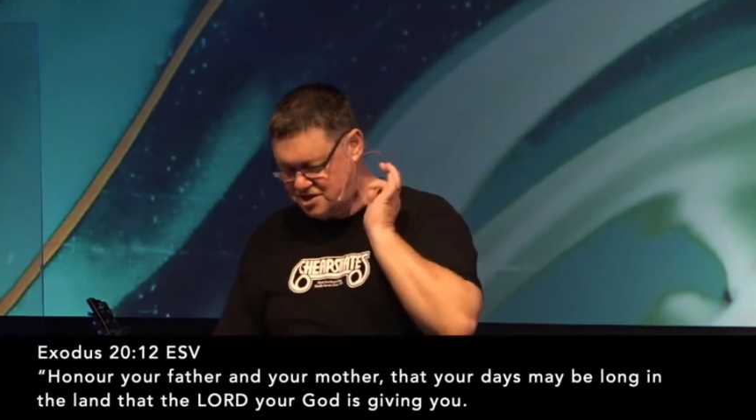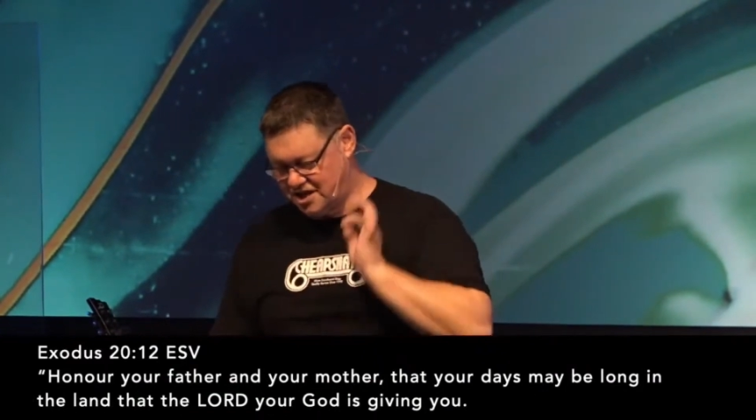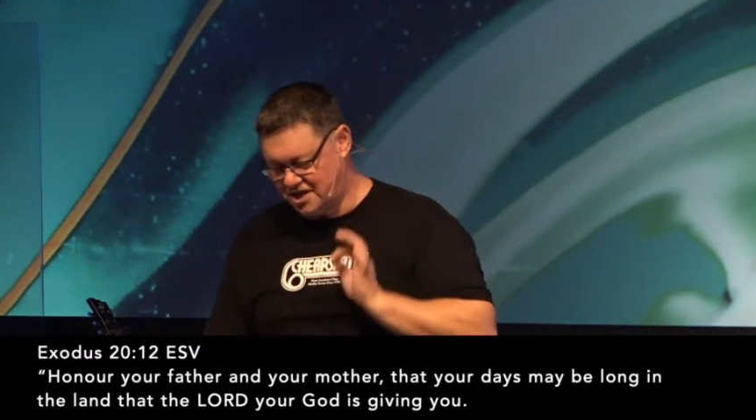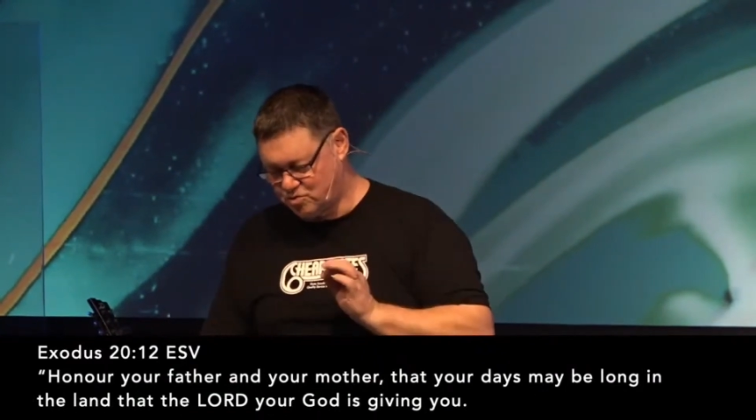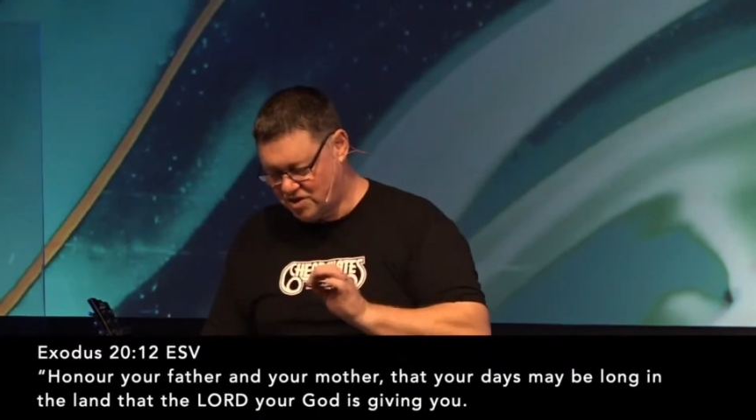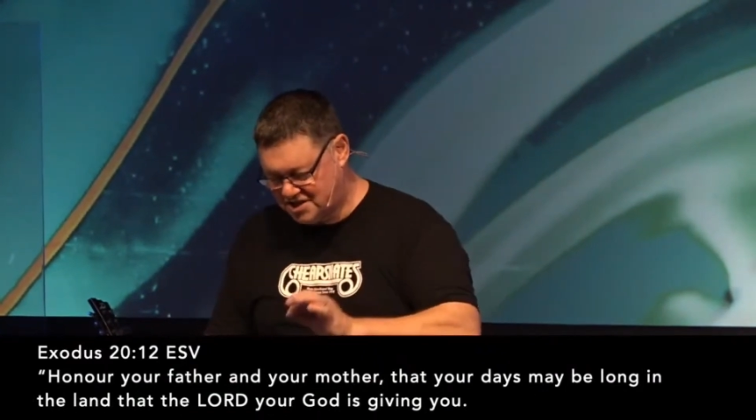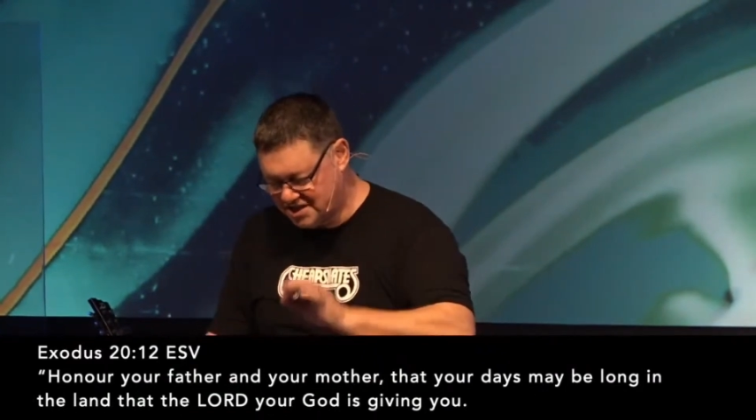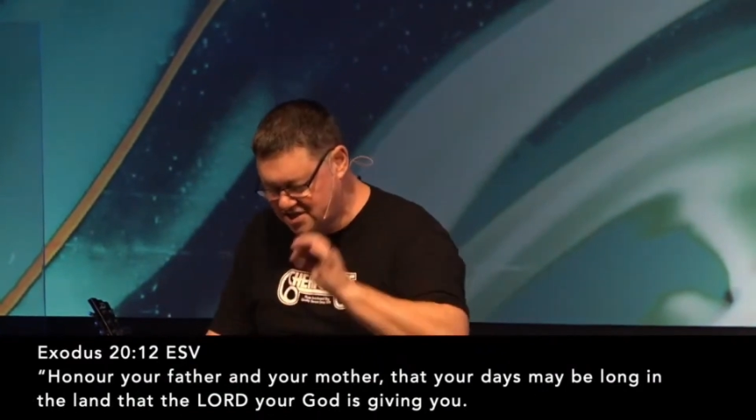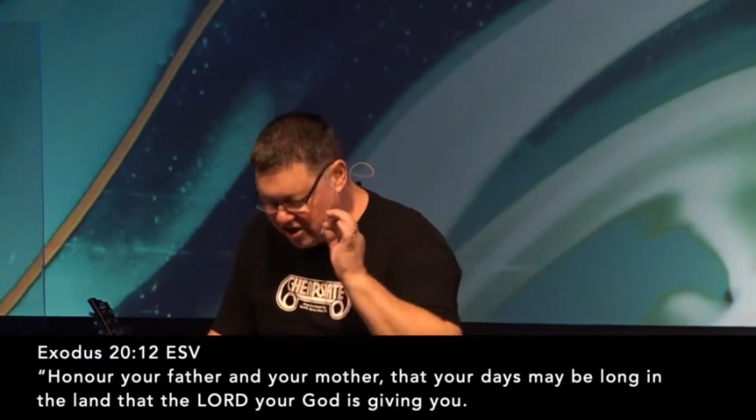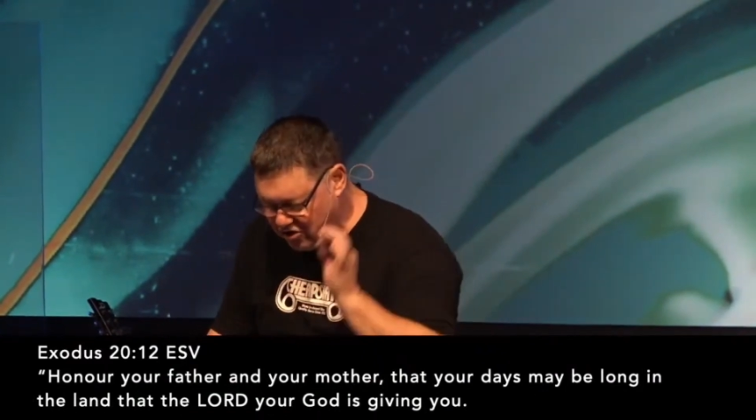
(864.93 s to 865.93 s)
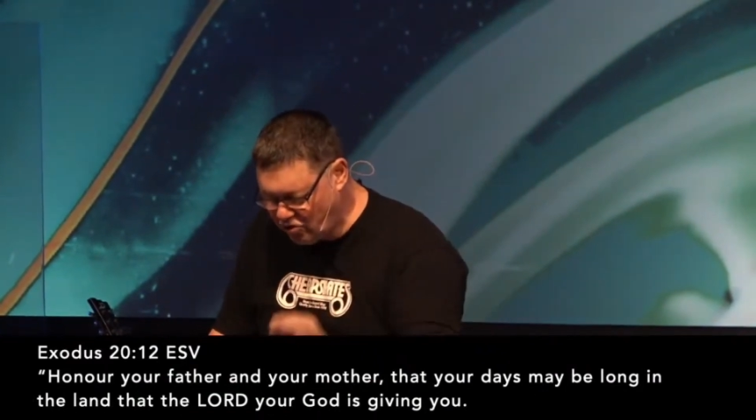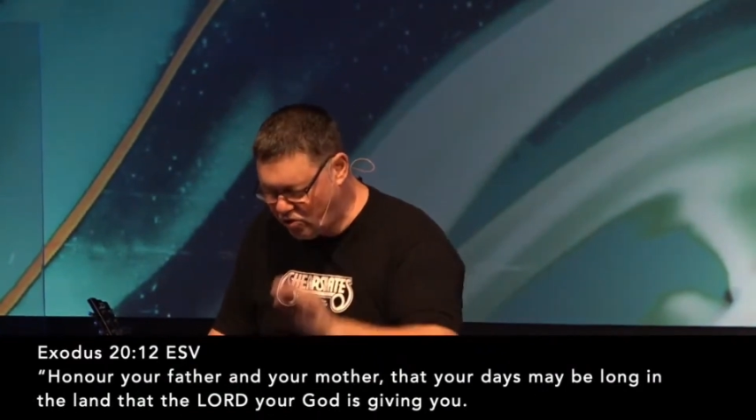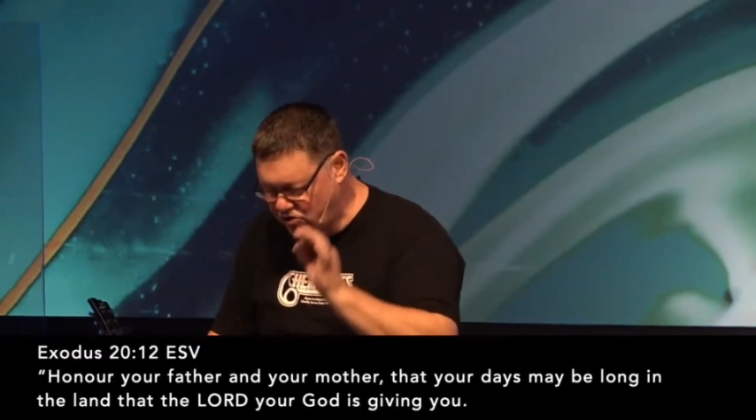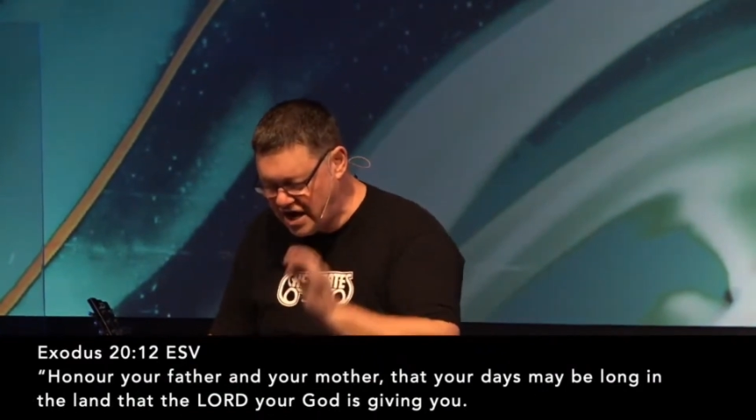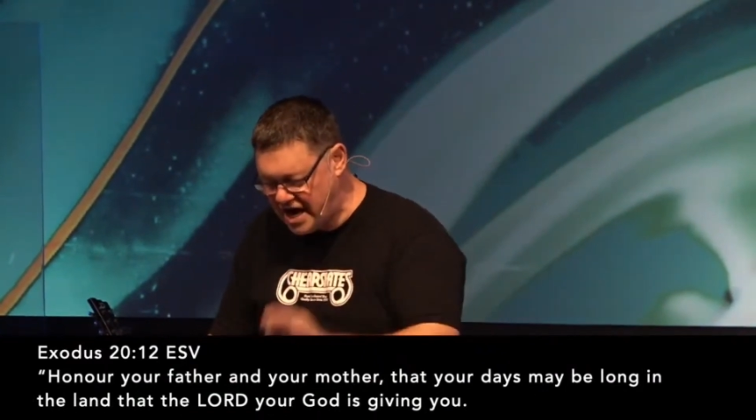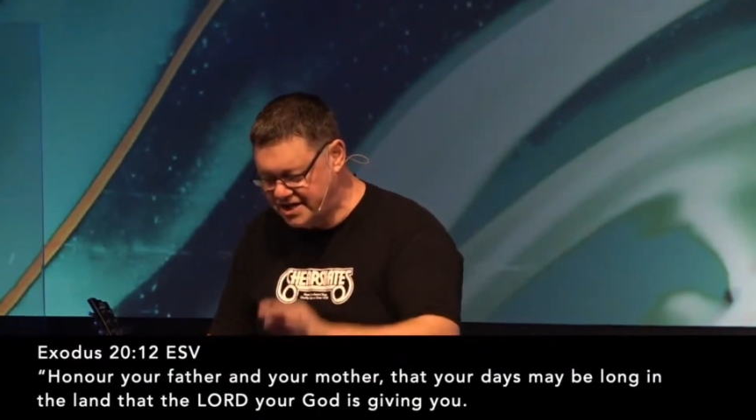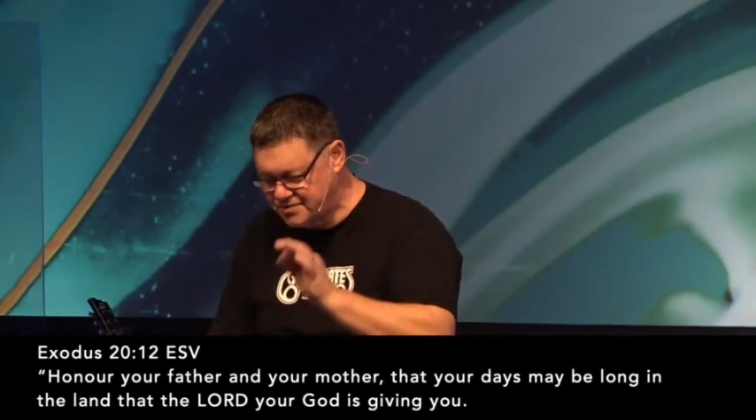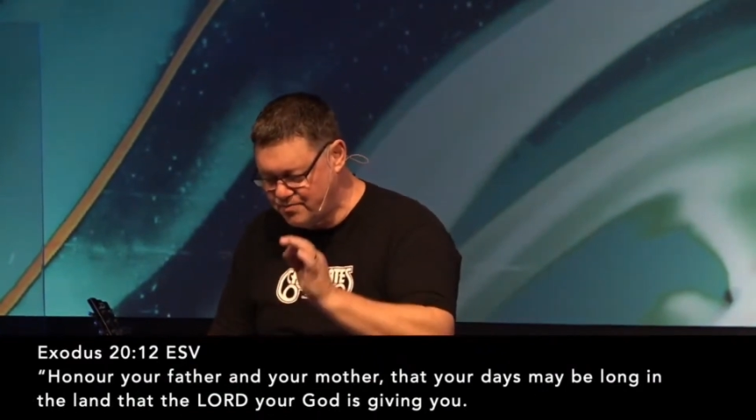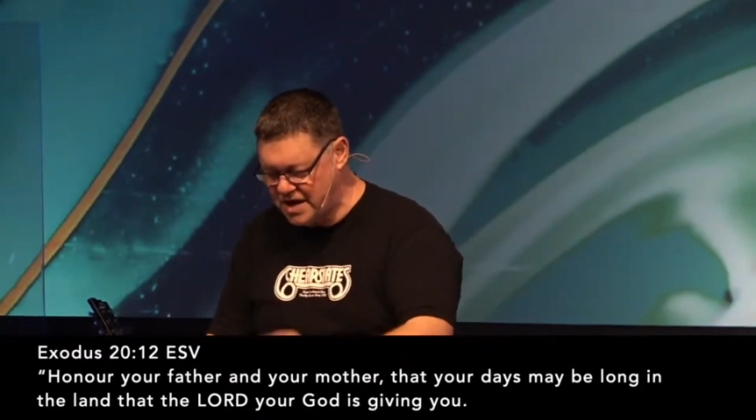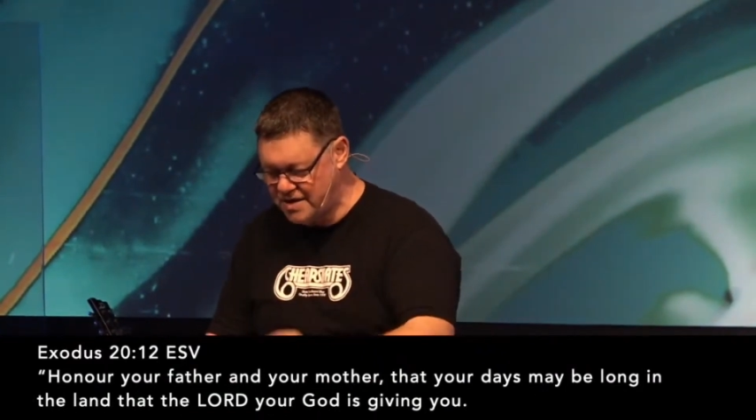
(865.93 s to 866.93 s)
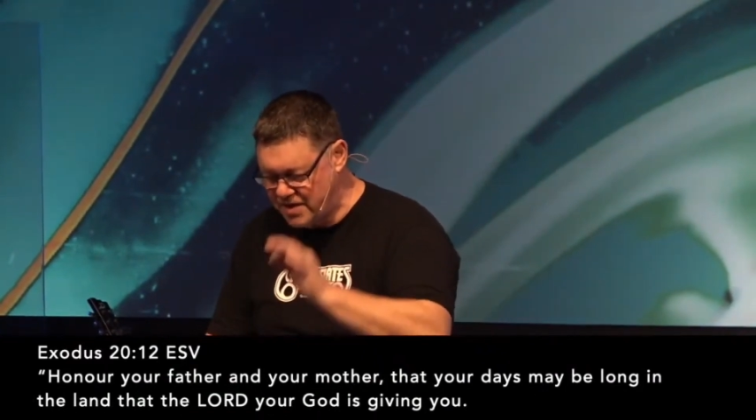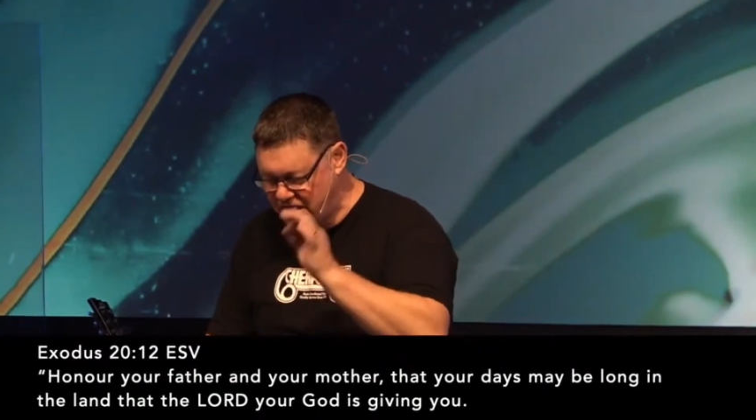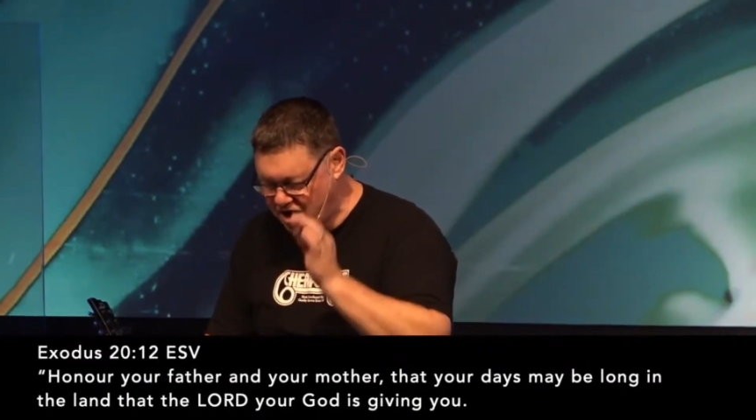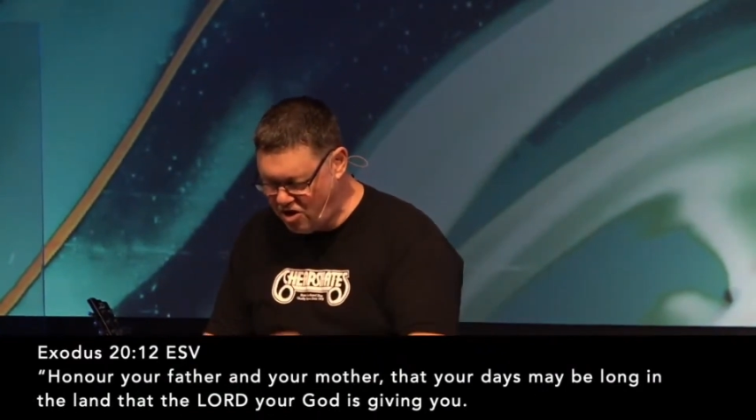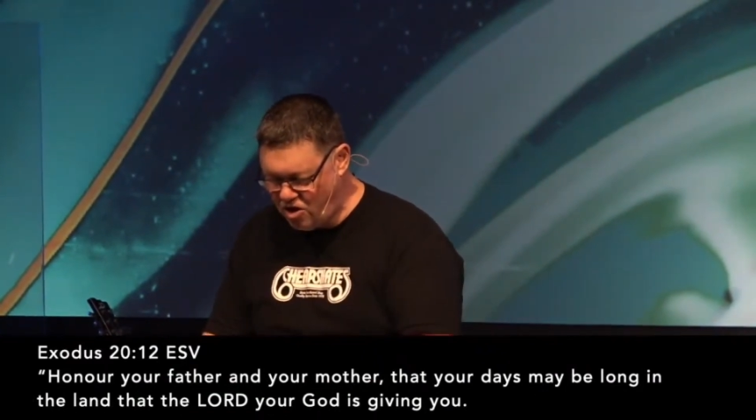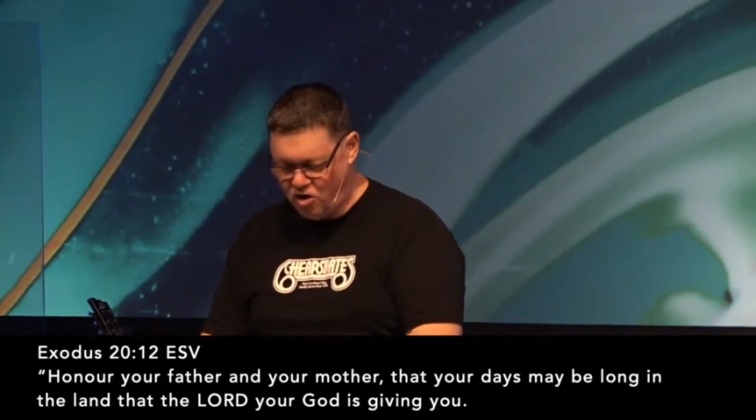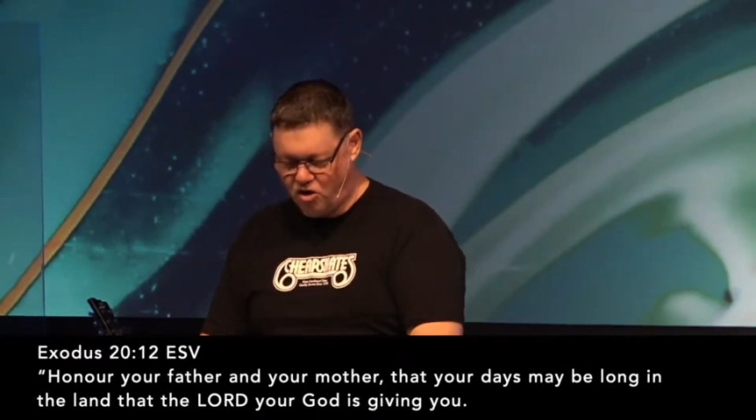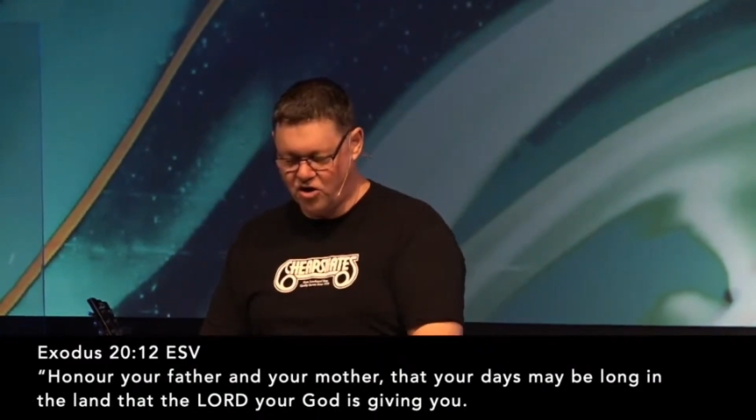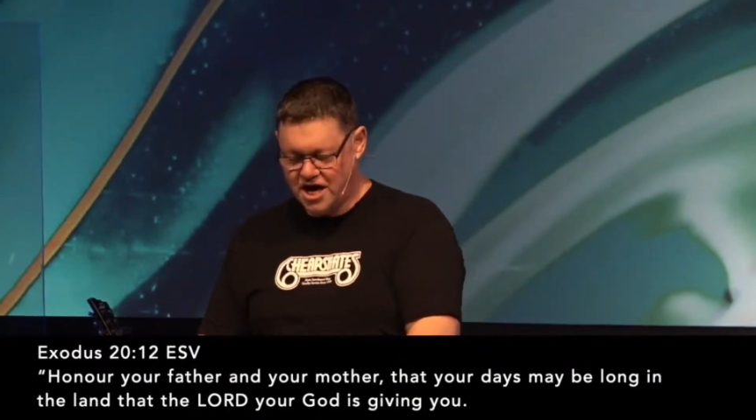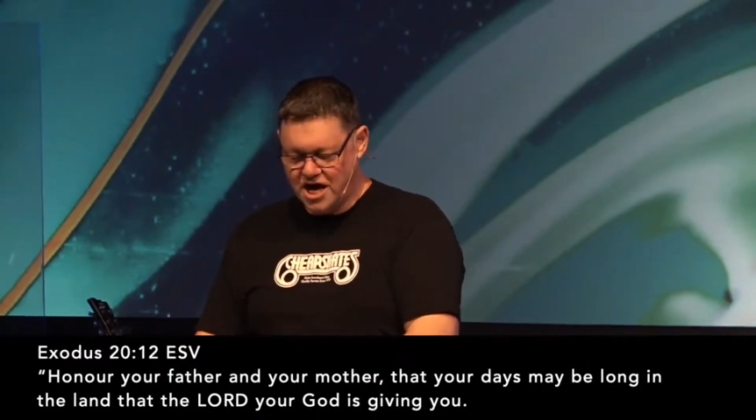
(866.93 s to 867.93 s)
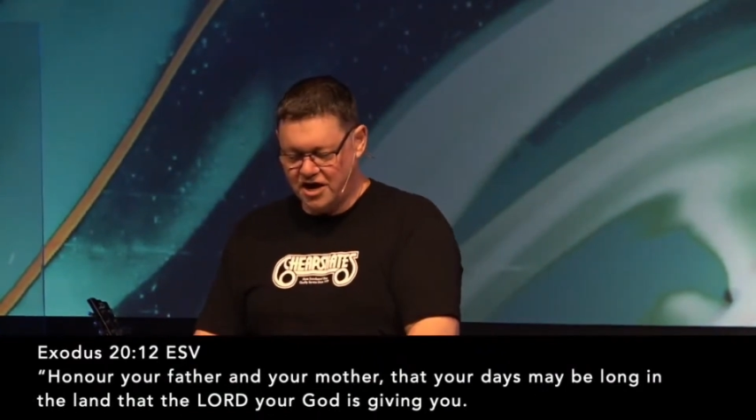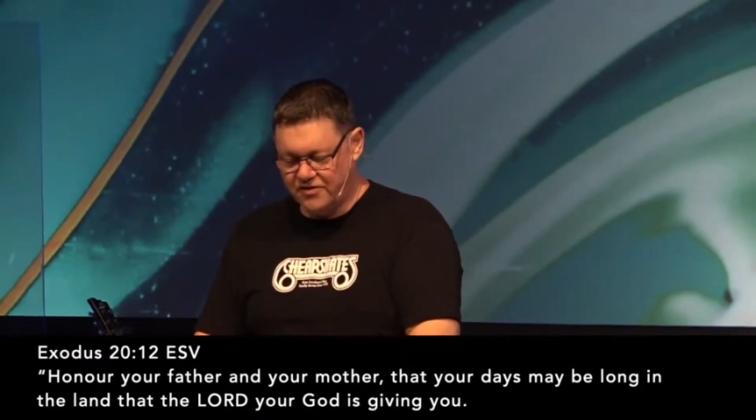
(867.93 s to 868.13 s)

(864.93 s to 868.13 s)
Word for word: listen, here's what it says, that your days may be long